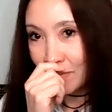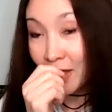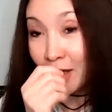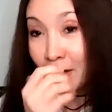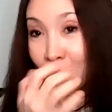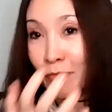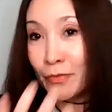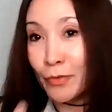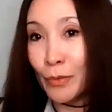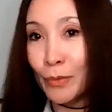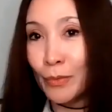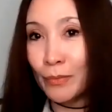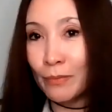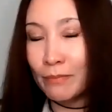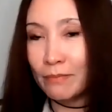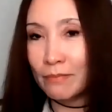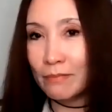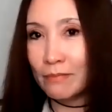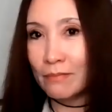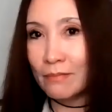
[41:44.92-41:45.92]
Therefore,
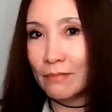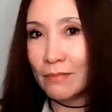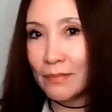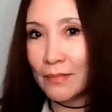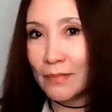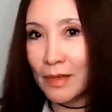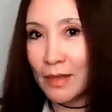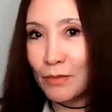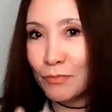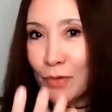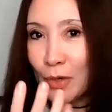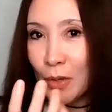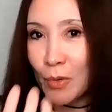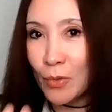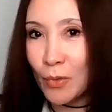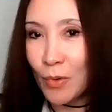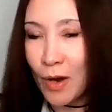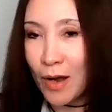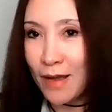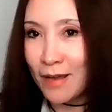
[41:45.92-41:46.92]
it
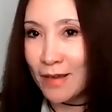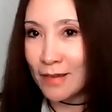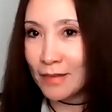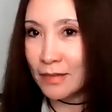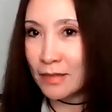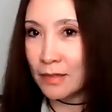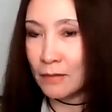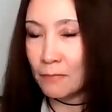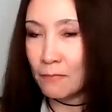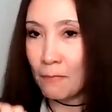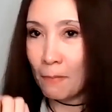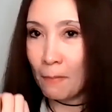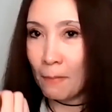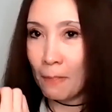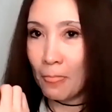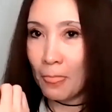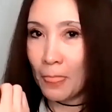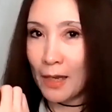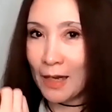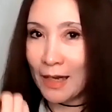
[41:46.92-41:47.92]
requires
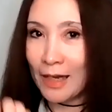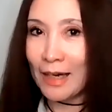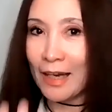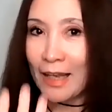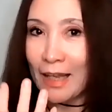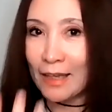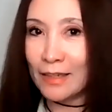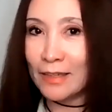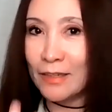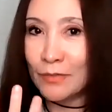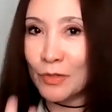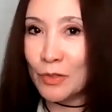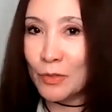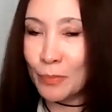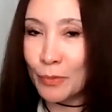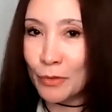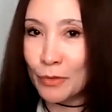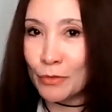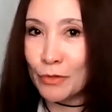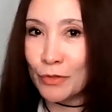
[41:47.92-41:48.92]
a collective
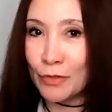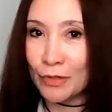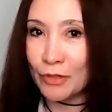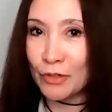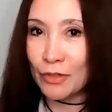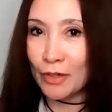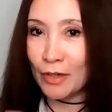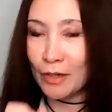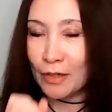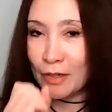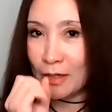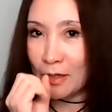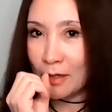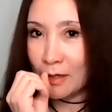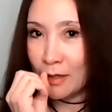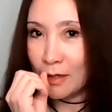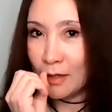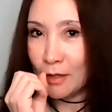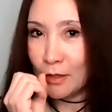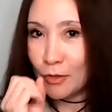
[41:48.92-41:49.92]
spiritual
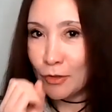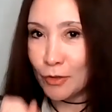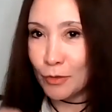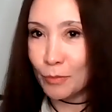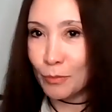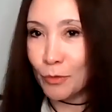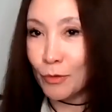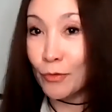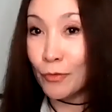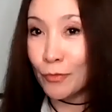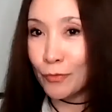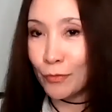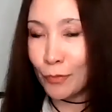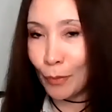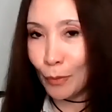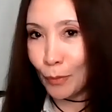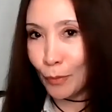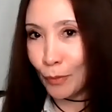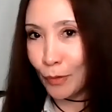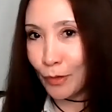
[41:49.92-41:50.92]
journey to move
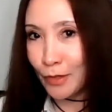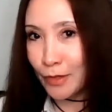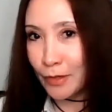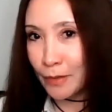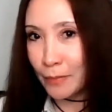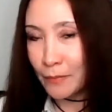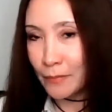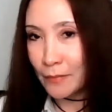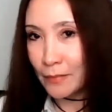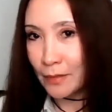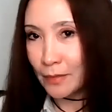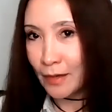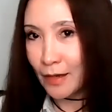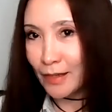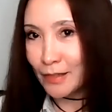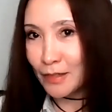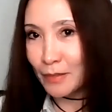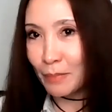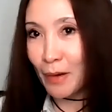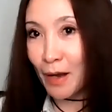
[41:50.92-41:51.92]
forward
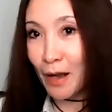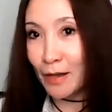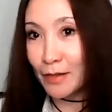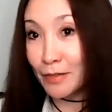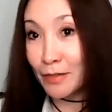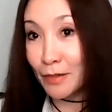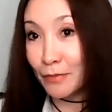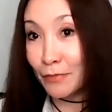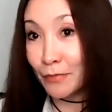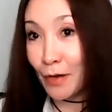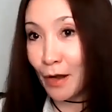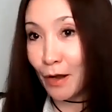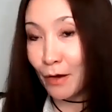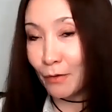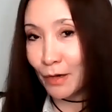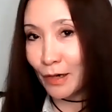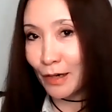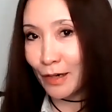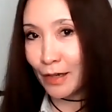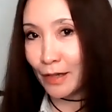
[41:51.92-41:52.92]
as a part of
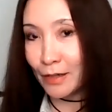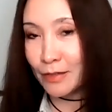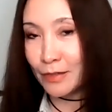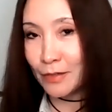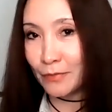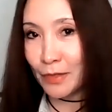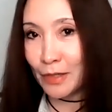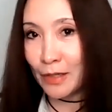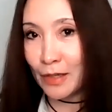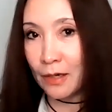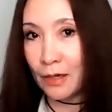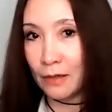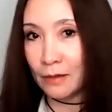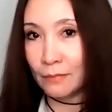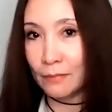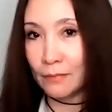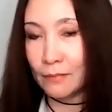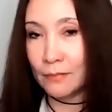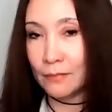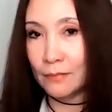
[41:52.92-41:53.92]
our collective
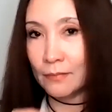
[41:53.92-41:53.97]
healing.